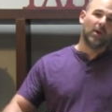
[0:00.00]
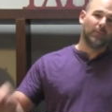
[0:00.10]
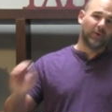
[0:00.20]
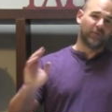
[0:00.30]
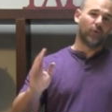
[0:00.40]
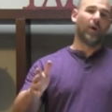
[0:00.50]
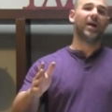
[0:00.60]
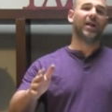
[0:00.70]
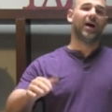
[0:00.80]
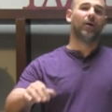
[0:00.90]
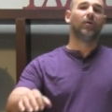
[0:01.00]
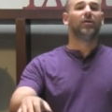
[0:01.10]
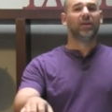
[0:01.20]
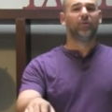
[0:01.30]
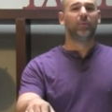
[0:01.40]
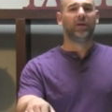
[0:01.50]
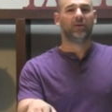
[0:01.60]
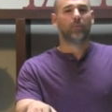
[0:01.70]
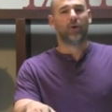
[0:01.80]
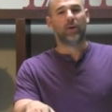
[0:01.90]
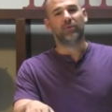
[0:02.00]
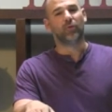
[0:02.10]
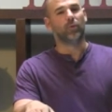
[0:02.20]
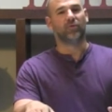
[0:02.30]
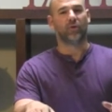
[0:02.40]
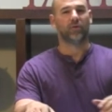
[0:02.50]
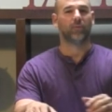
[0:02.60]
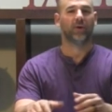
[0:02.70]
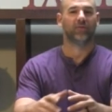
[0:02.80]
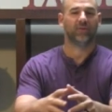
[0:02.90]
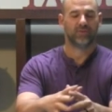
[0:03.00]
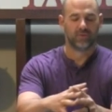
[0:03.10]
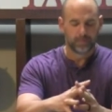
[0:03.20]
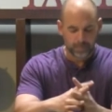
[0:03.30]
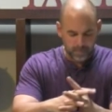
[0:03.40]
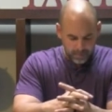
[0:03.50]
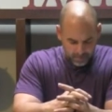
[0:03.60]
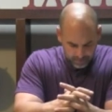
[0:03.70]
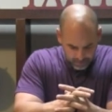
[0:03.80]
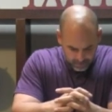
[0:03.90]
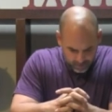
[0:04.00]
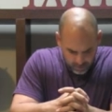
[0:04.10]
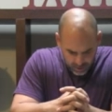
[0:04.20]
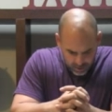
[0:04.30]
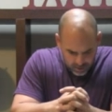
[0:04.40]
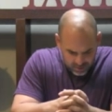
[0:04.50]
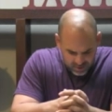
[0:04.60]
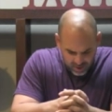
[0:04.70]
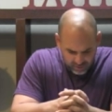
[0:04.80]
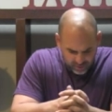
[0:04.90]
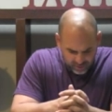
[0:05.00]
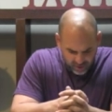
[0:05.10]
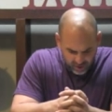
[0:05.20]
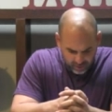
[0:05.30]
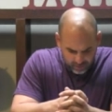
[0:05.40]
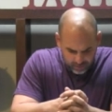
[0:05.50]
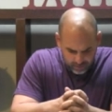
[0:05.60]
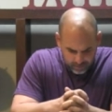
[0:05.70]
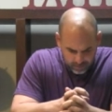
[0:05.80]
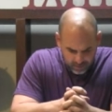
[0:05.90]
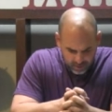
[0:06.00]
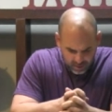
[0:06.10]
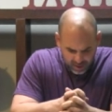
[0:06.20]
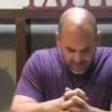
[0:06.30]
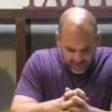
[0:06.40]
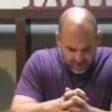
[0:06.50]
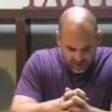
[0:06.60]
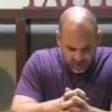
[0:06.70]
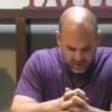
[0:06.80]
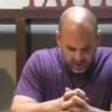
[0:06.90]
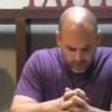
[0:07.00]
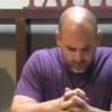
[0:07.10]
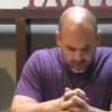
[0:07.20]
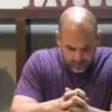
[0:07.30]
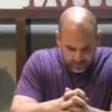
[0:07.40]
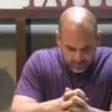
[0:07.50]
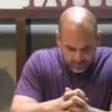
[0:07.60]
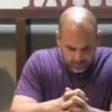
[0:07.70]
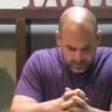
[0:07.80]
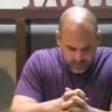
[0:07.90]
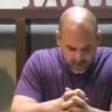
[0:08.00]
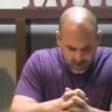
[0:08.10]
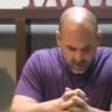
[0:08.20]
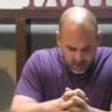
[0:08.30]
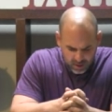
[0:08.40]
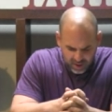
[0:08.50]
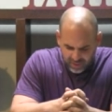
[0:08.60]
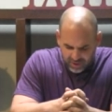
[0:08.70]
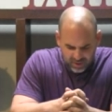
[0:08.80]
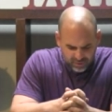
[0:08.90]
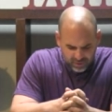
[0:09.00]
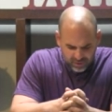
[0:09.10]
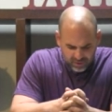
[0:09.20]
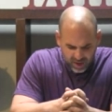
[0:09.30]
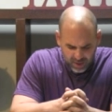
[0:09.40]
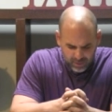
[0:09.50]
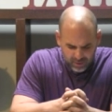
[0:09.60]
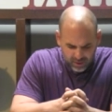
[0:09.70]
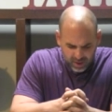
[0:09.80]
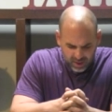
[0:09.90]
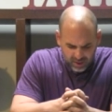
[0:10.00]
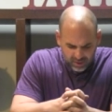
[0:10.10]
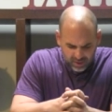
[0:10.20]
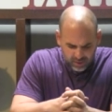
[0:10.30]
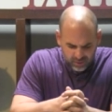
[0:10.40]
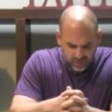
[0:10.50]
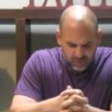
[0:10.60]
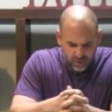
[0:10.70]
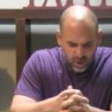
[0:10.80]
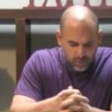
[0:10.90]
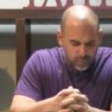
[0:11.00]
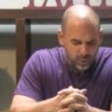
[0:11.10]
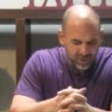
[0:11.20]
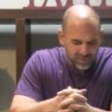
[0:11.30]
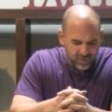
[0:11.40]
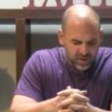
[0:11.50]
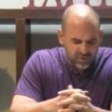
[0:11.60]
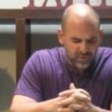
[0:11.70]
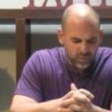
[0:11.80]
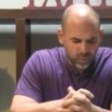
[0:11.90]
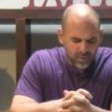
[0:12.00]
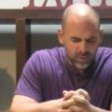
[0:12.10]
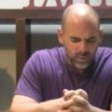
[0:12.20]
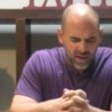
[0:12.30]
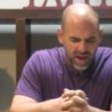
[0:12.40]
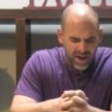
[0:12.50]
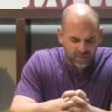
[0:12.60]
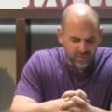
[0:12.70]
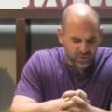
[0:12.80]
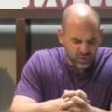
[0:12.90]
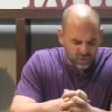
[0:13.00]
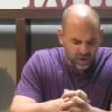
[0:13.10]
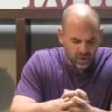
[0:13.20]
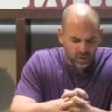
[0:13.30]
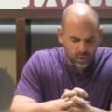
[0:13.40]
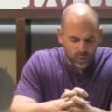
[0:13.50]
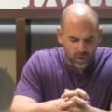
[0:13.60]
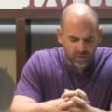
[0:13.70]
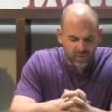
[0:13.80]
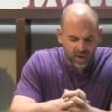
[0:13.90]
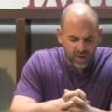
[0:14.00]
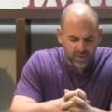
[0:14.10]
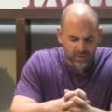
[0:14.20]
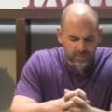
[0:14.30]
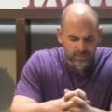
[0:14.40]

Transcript: But for right now, let's begin to pray before we start the message. Dear Heavenly Father, I thank you today, Lord. I thank you for this time here, God. I thank you for this privileged one that we have to share your word, Father.